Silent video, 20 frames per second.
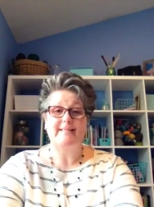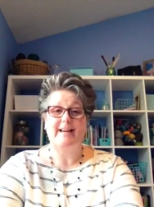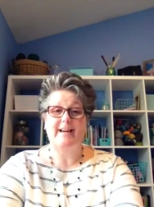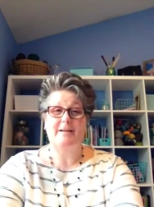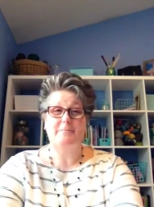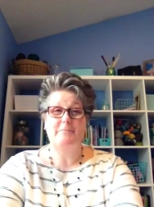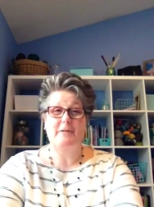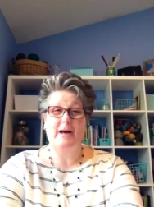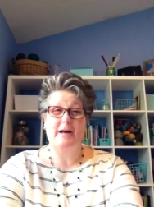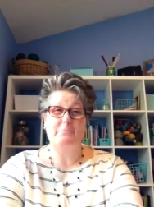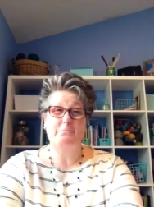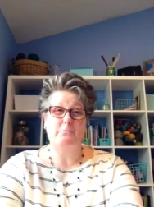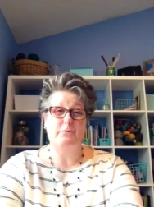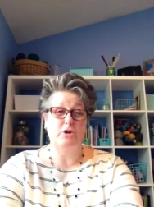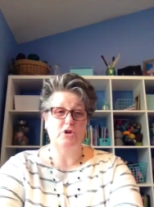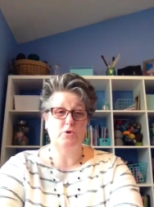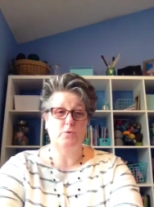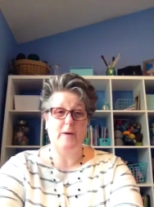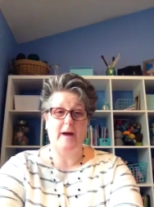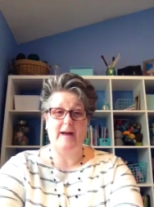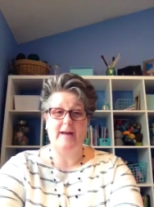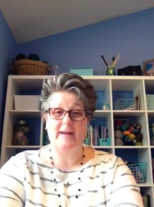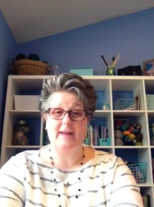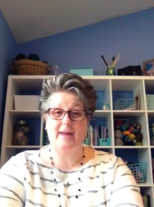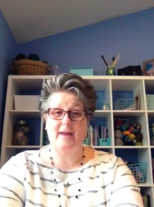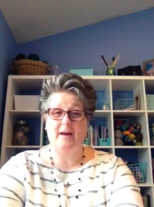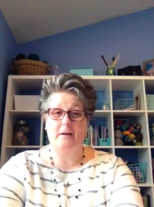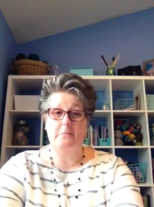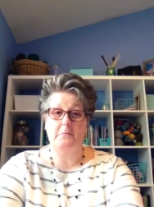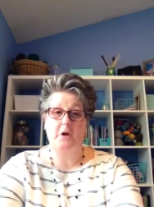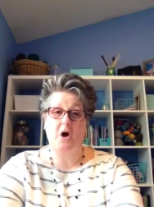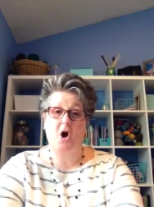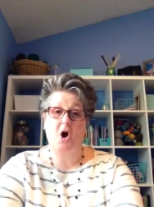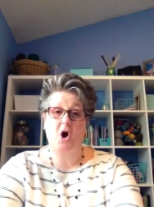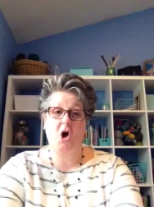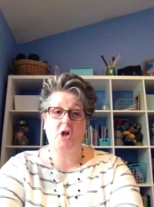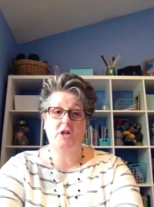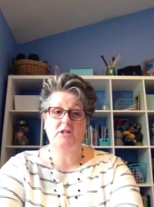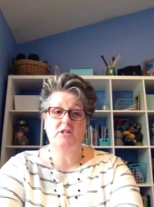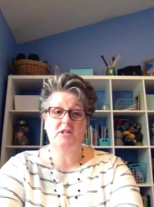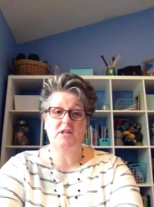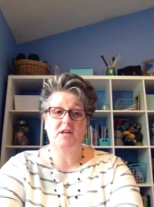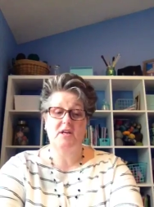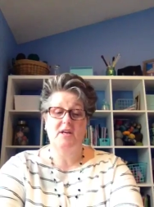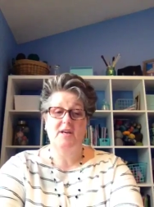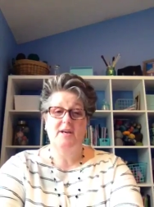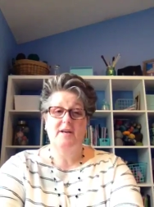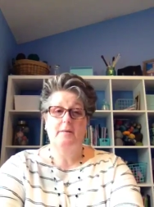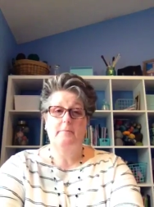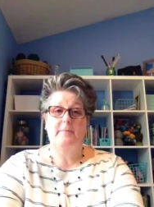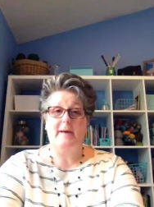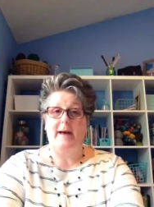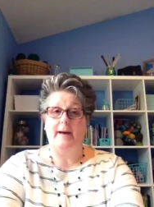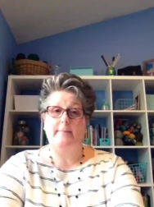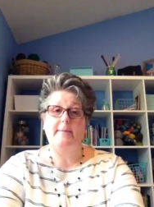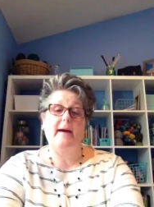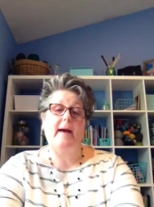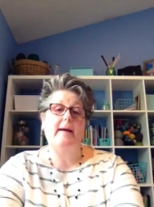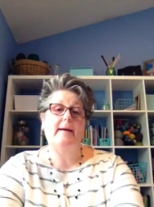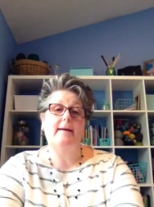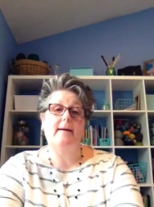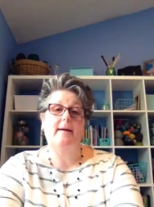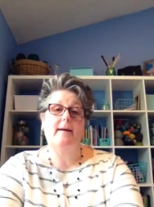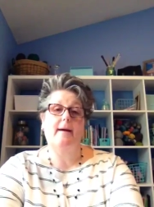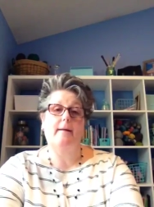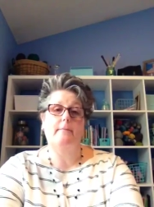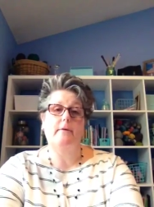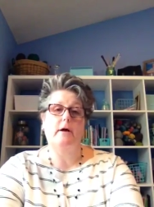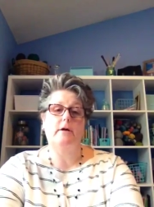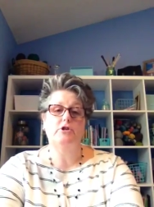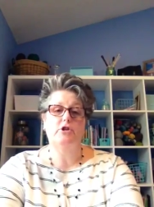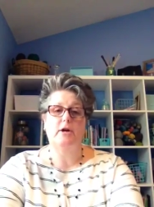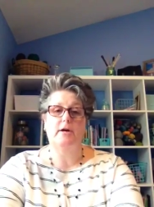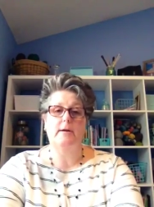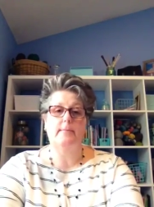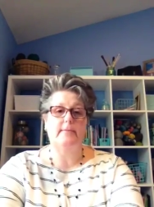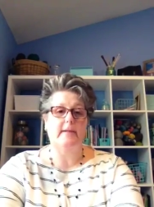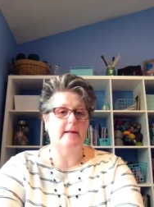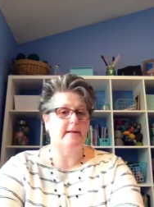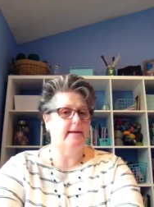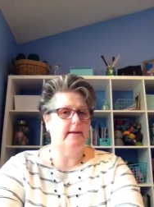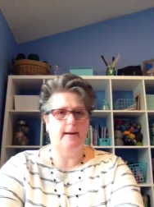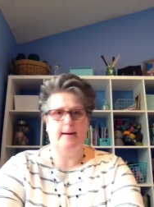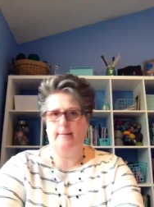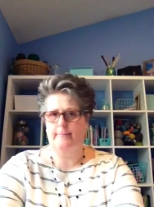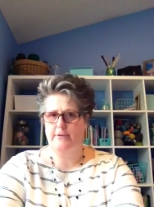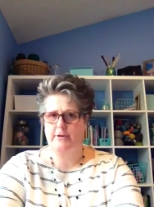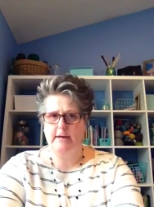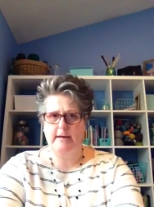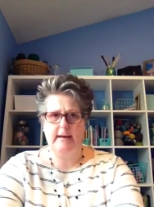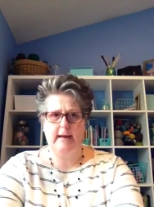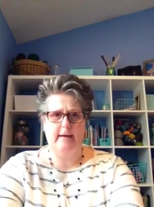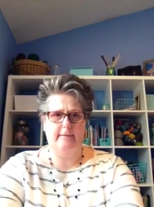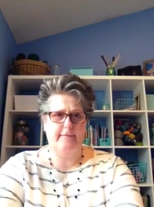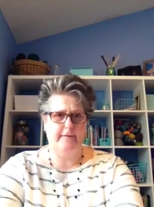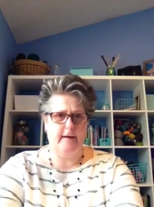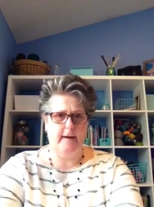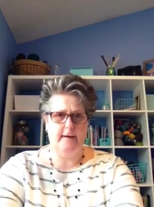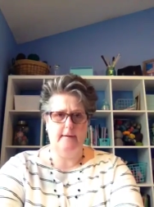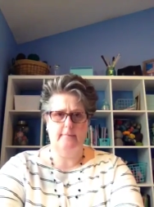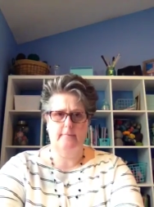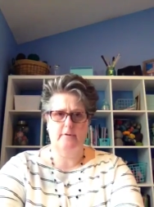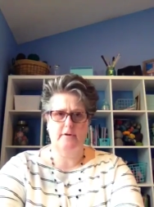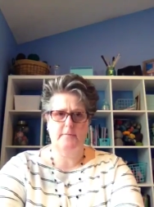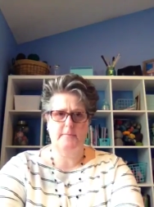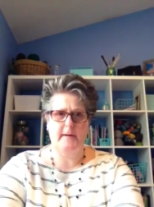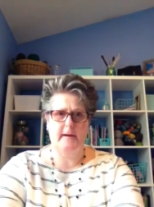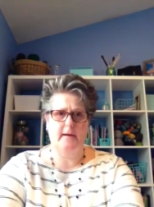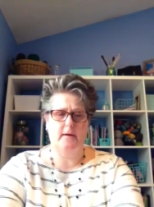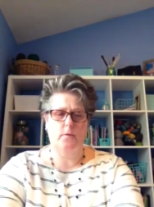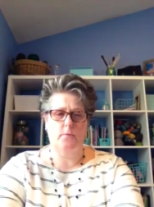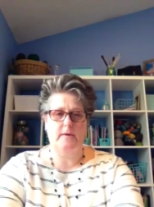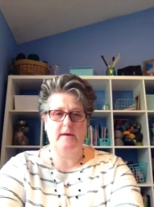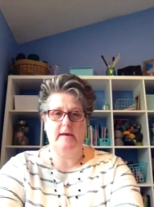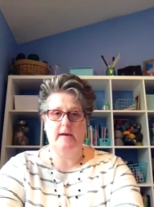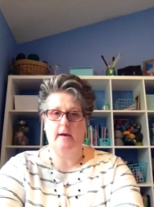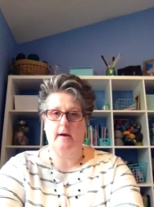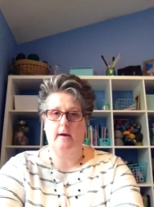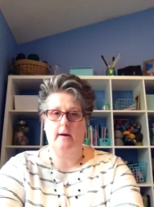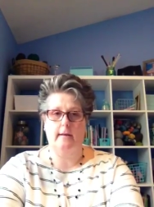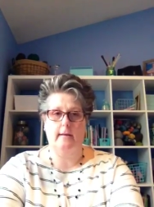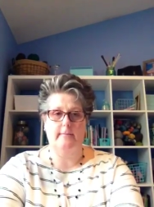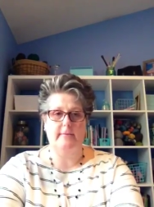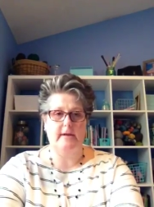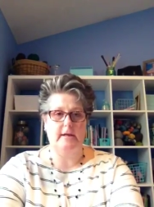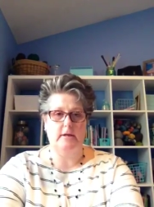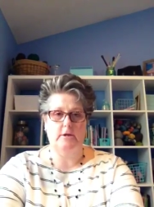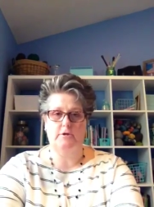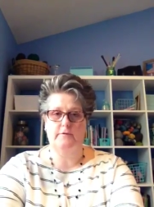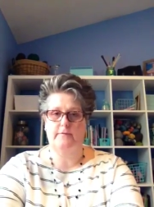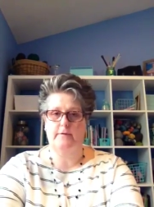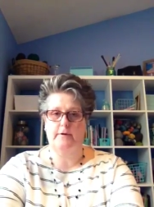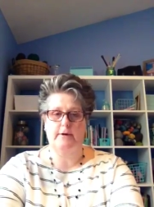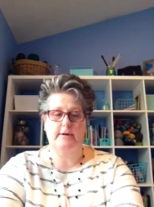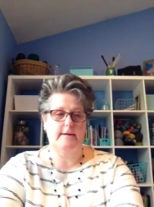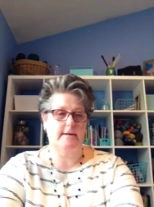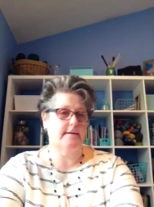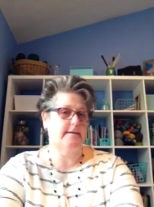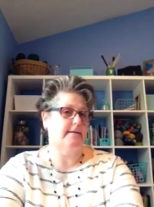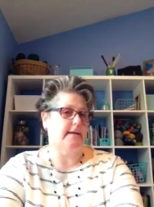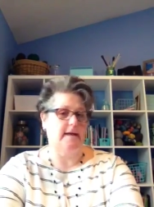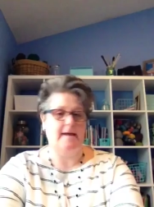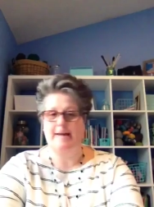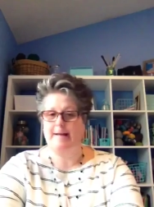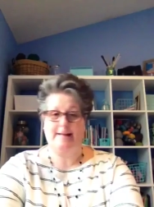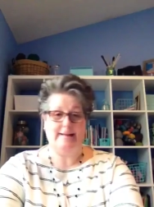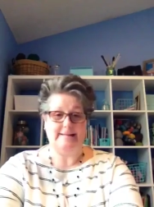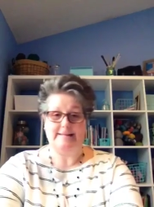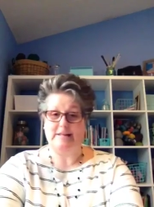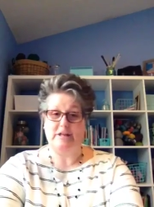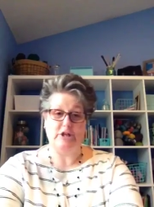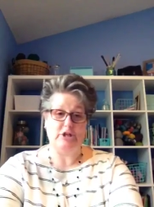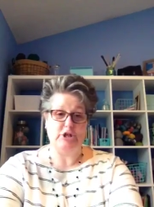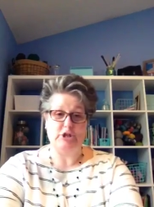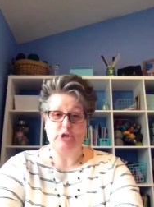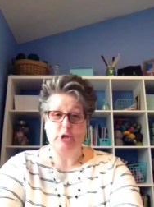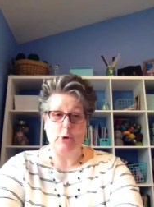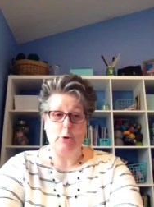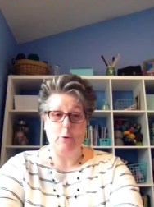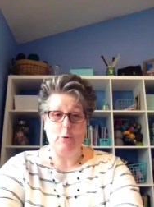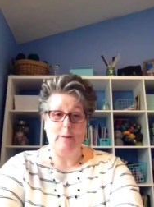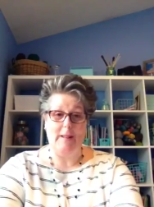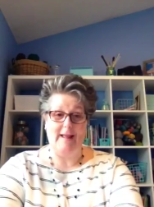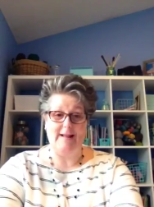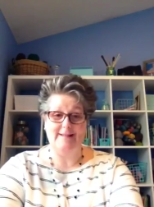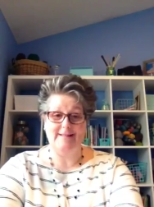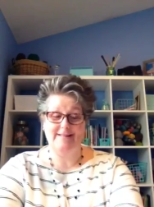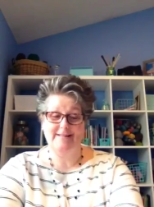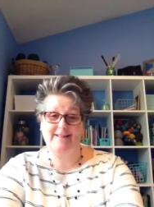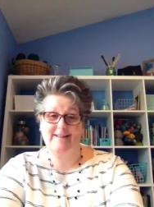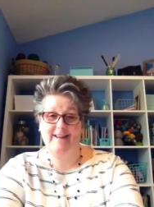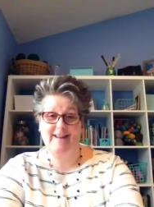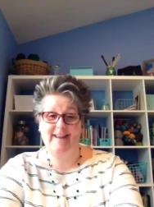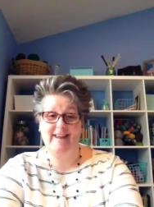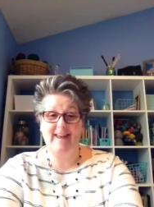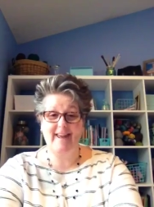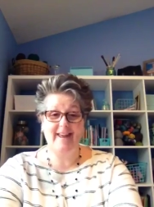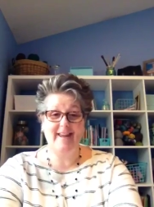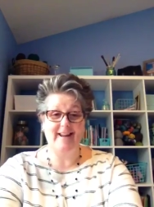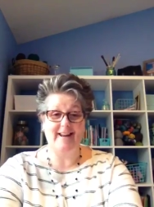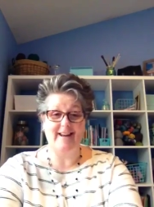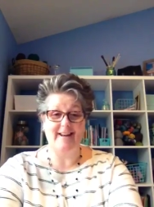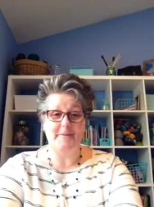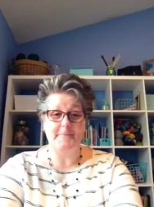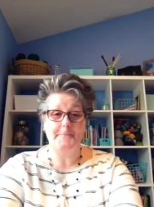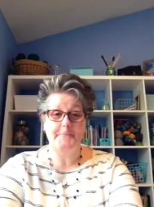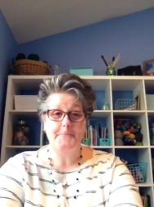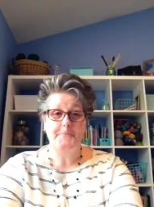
I'm not bushwhacking, I'm not backpacking, I'm not trying to blend in. I'm trying to have fun. We're spending a week on the beach, for goodness sakes. So, let's dig in.